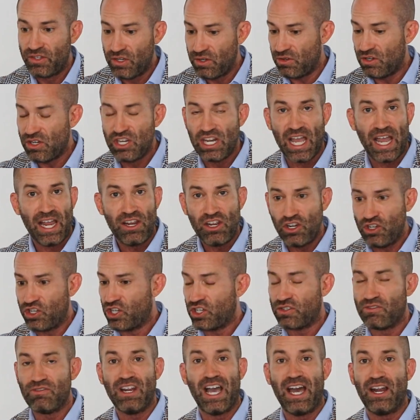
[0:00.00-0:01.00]
Dude, now you
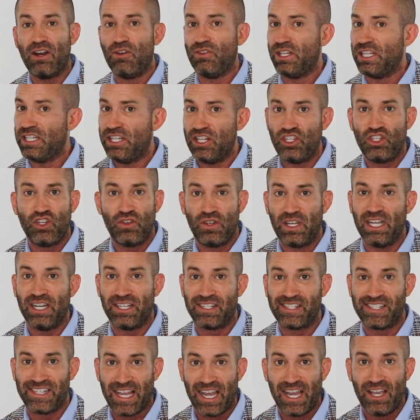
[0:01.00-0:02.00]
just, not only did you get
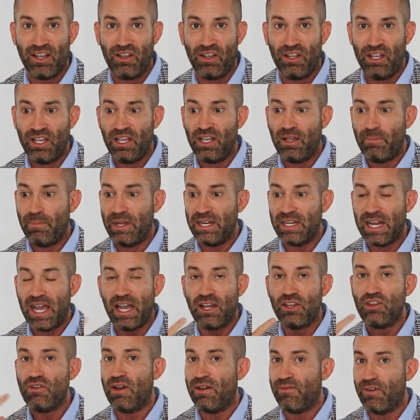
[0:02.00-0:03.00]
a sale, but
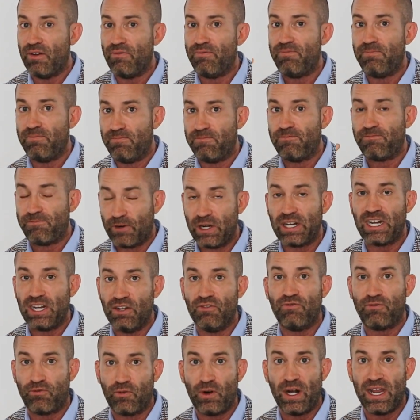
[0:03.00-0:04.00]
now you have a
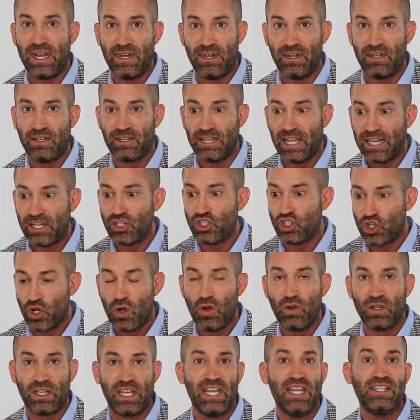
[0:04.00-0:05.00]
freaking friend. Like
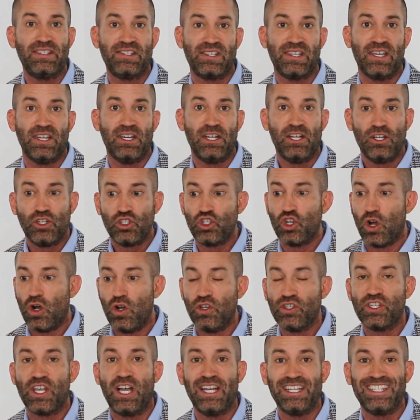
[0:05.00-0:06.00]
Joel gets it.
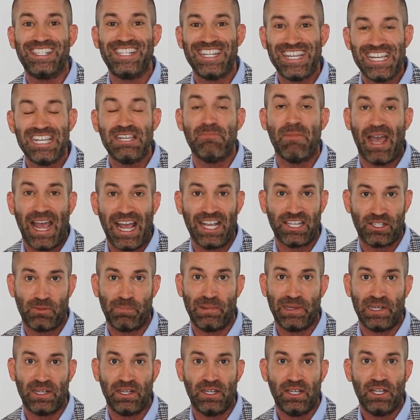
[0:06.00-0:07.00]
Joel's on Team
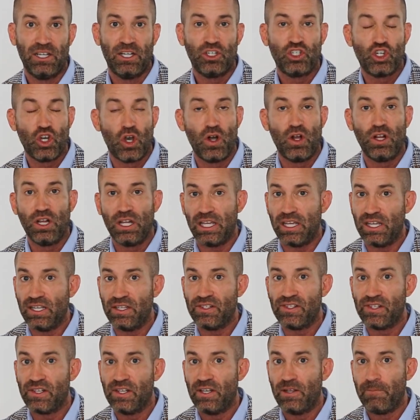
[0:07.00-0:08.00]
Aspen. Joel
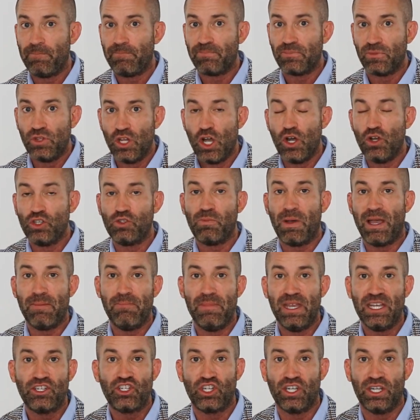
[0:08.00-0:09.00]
is knows my
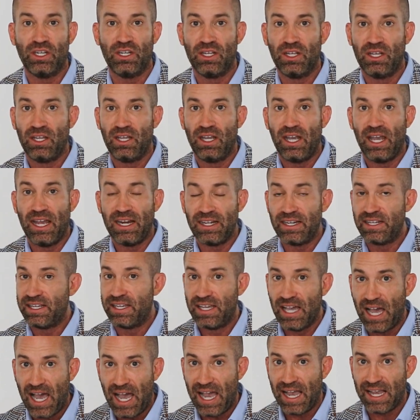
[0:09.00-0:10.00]
mission. And
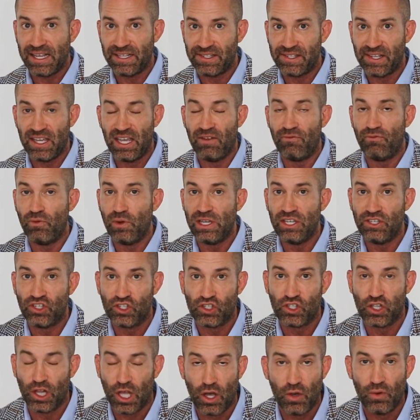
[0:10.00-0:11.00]
guys, if we
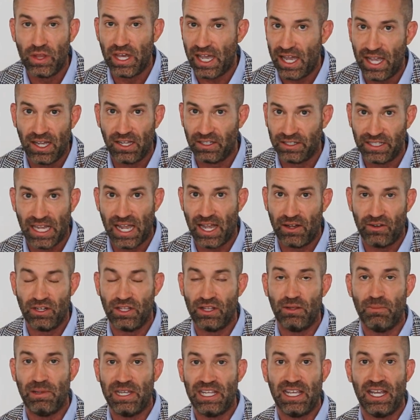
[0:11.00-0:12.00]
slow the hell down
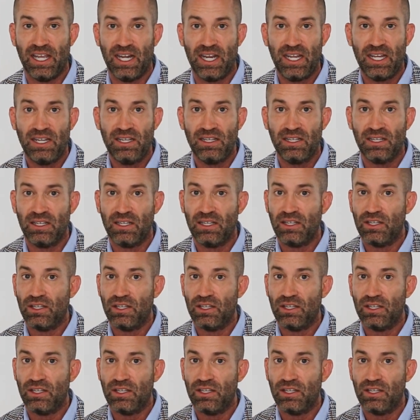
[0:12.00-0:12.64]
in the beginning,